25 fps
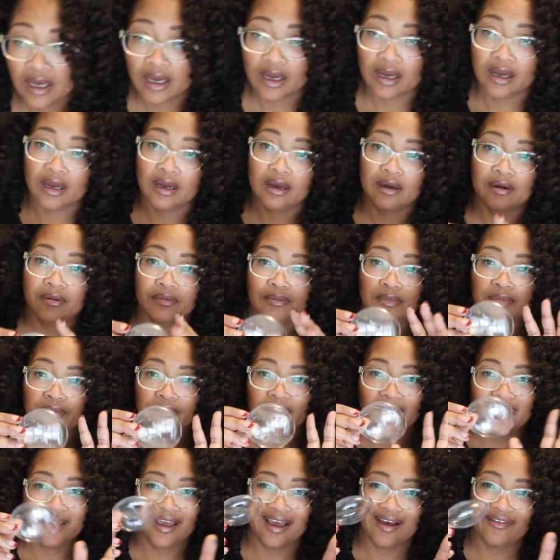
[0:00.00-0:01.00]
Um,
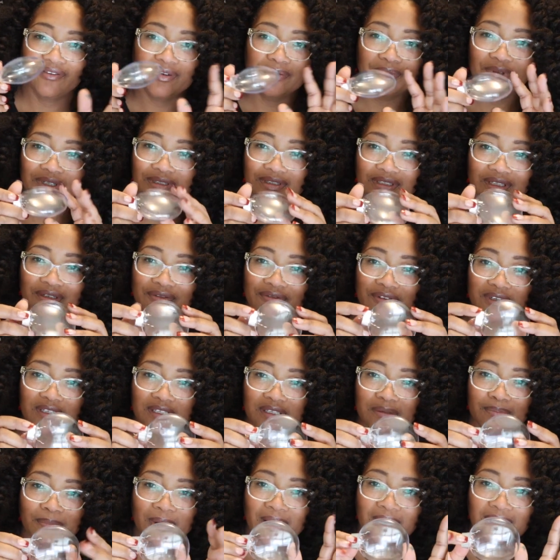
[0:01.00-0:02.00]
they have them in
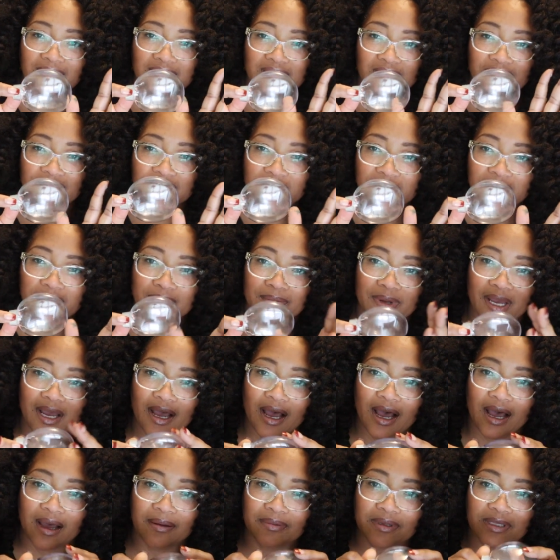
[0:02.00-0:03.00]
different spots. I've seen them at
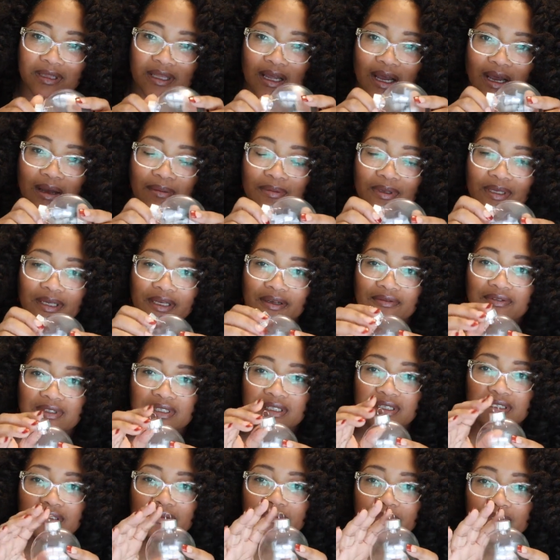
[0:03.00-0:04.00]
Hobby Lobby. I've
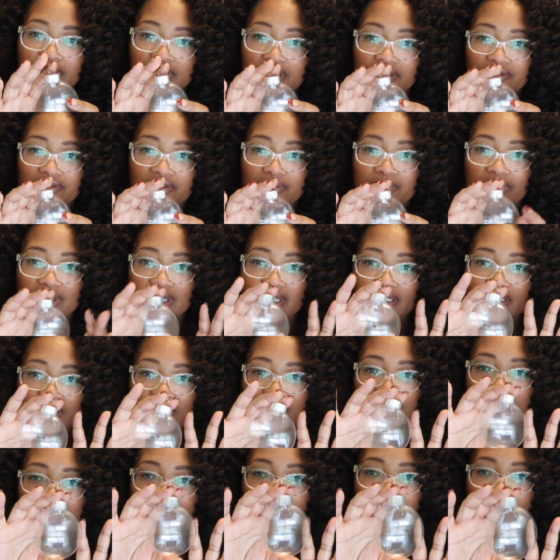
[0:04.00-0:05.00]
seen them in different
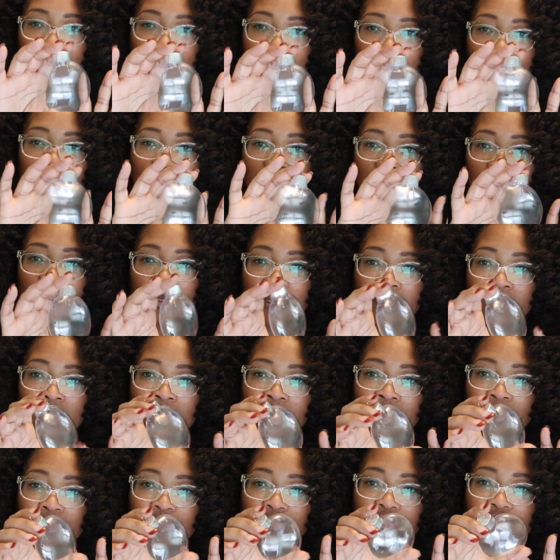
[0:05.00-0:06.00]
places. So
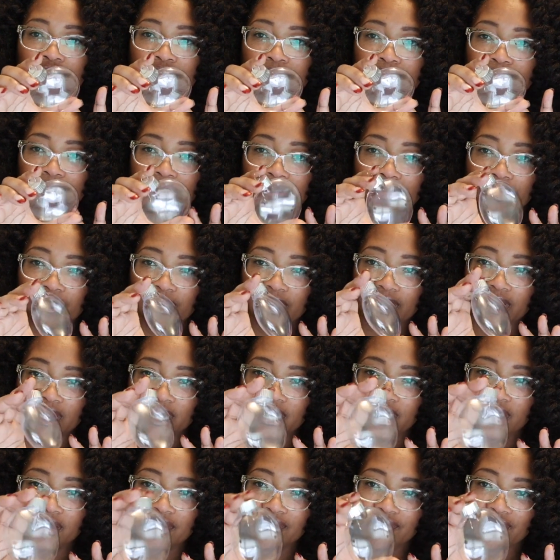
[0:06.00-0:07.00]
you should be able to
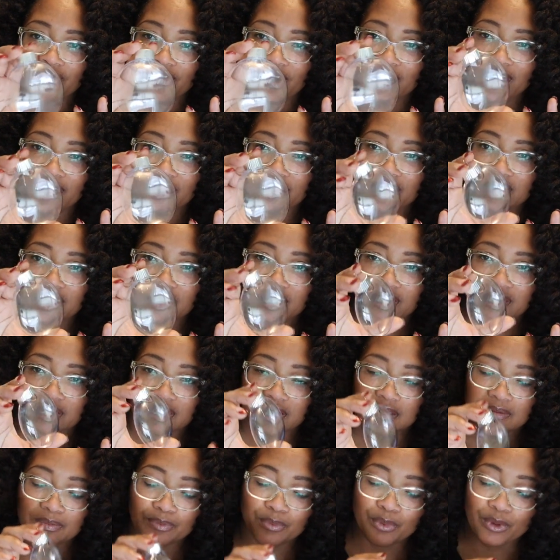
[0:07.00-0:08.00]
get find
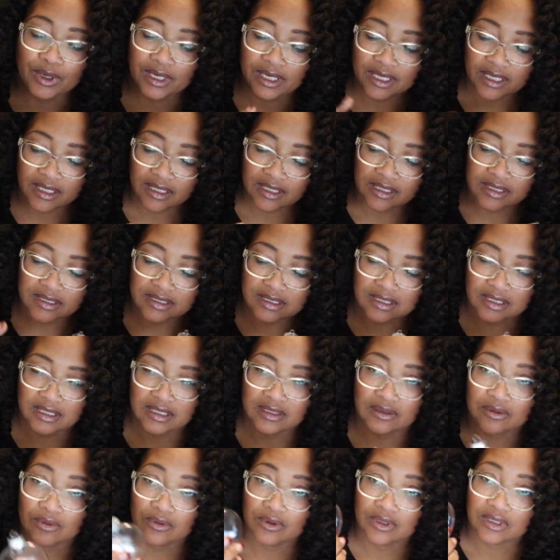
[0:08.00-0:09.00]
these pretty
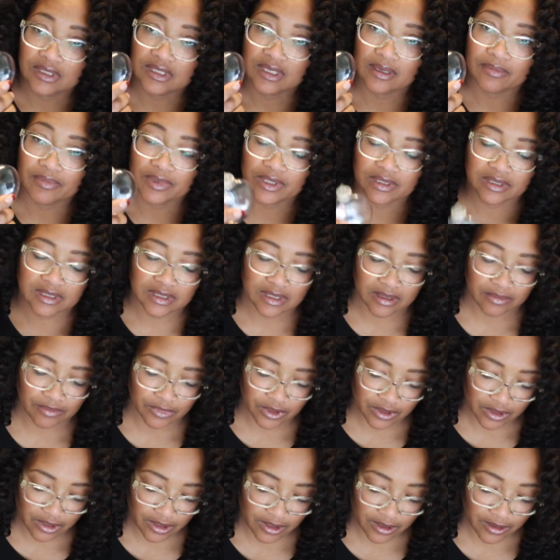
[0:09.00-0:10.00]
easy or something
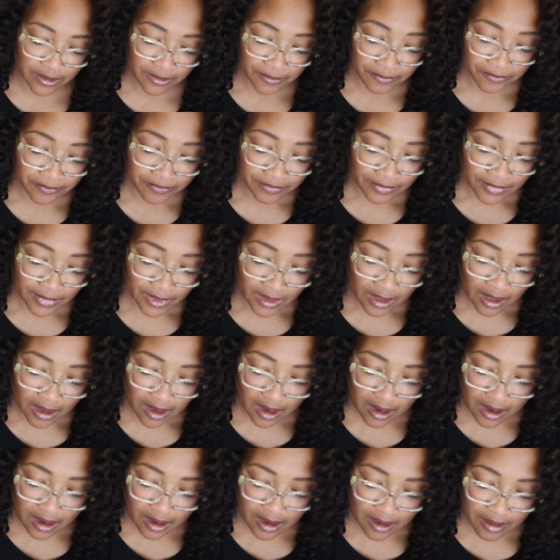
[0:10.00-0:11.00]
similar.
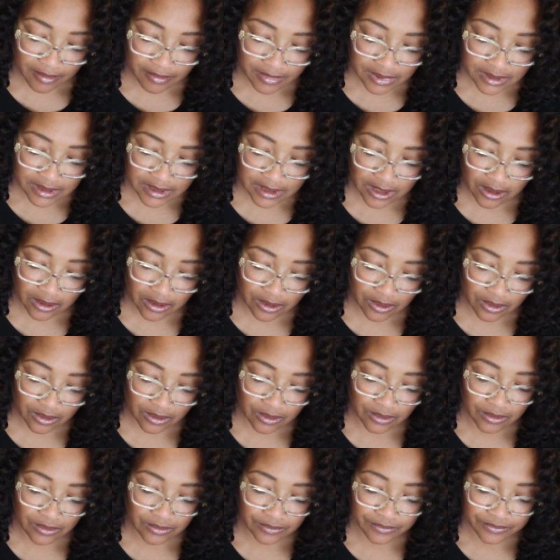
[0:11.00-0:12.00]
Um,
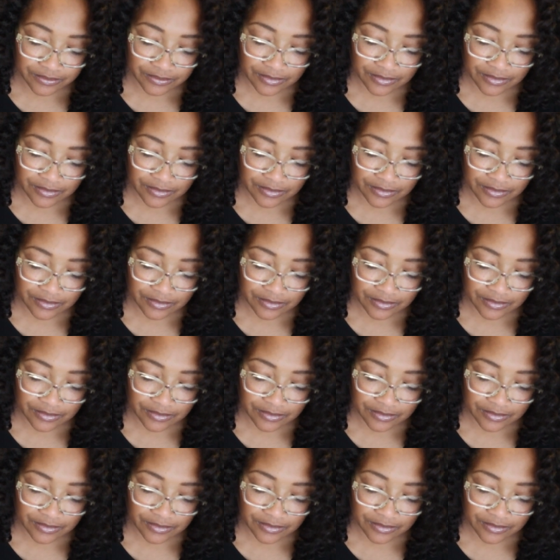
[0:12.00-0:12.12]
so